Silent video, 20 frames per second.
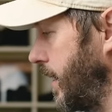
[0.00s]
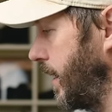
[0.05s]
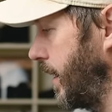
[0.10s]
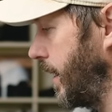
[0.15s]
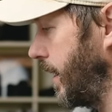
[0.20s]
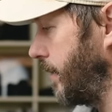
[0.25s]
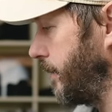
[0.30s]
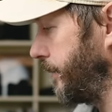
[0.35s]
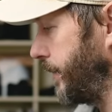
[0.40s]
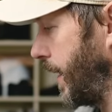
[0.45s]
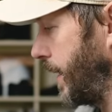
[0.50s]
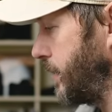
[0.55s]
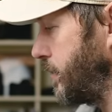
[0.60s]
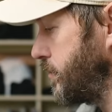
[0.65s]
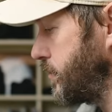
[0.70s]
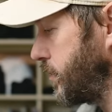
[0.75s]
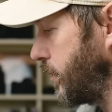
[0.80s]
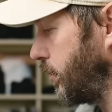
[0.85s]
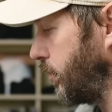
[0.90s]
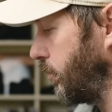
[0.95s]
Um, I
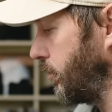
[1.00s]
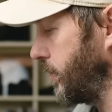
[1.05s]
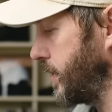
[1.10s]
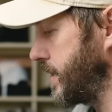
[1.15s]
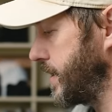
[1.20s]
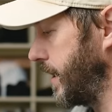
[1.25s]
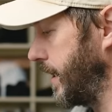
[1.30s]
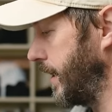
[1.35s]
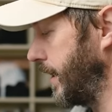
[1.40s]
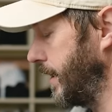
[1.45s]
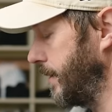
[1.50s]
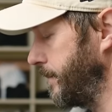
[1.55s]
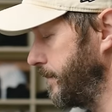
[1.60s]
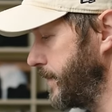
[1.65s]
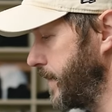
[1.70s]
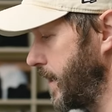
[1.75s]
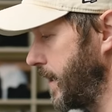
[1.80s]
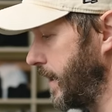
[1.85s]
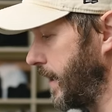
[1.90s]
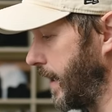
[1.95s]
use it all the time.
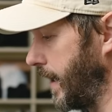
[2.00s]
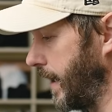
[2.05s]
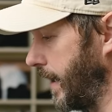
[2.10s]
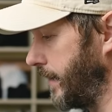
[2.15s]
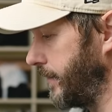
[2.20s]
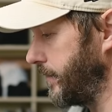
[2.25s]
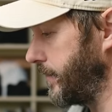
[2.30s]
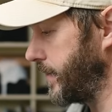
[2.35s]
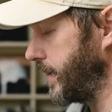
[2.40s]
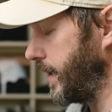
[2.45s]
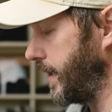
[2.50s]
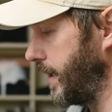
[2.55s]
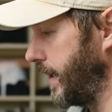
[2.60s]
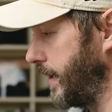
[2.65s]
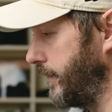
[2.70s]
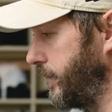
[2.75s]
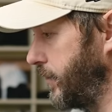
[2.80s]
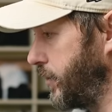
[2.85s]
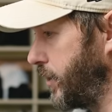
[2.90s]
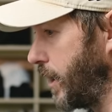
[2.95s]
And
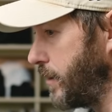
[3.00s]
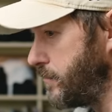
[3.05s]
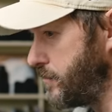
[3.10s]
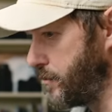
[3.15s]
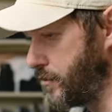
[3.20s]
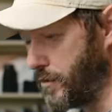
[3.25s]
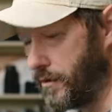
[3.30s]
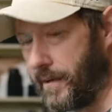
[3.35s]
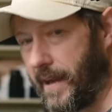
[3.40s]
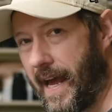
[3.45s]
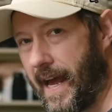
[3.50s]
if you don't do